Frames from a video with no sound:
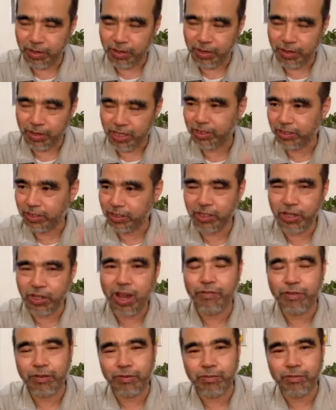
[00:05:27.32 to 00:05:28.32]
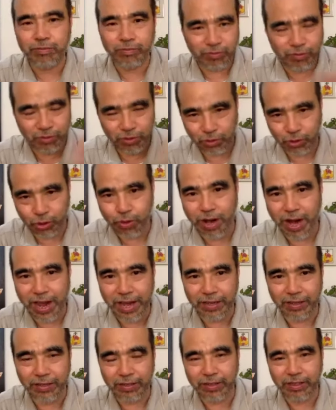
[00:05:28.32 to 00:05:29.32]
because you have to try it
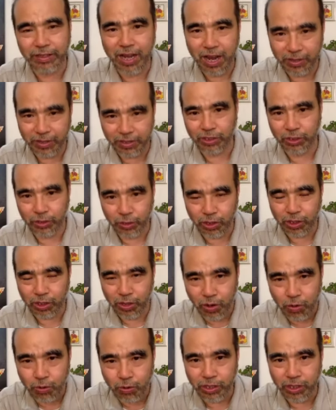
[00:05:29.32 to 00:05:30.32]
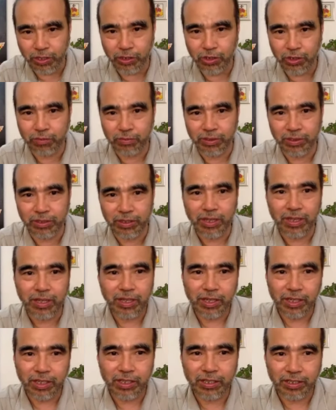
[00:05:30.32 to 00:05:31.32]
on your own instrument.
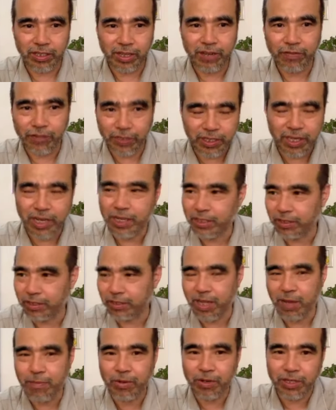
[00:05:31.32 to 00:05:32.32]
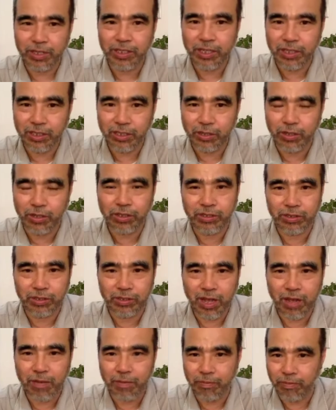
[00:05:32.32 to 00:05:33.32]
Because if somebody says good,
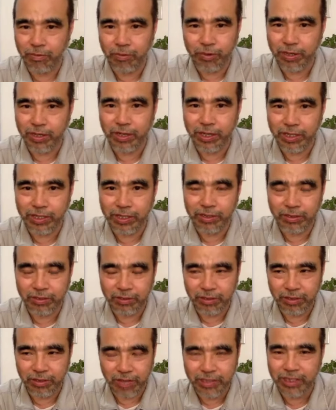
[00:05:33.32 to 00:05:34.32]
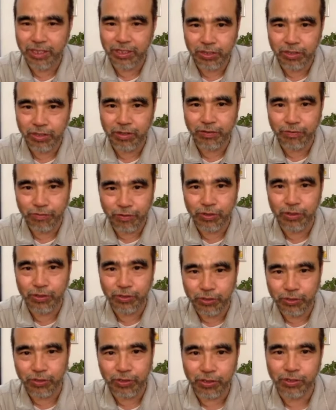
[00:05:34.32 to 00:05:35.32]
not really necessarily for
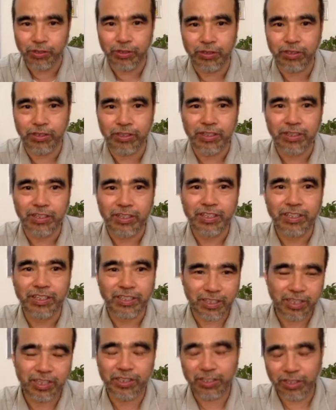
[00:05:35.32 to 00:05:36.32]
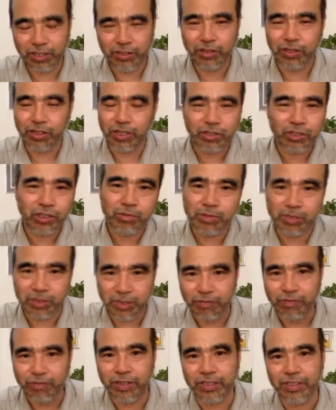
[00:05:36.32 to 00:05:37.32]
you good, because your instrument
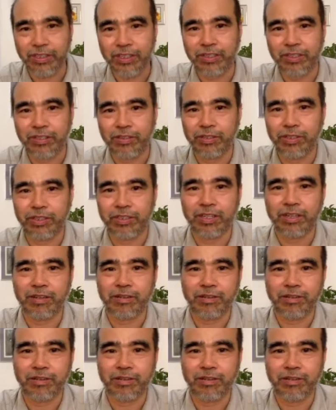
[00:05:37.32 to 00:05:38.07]
different with the.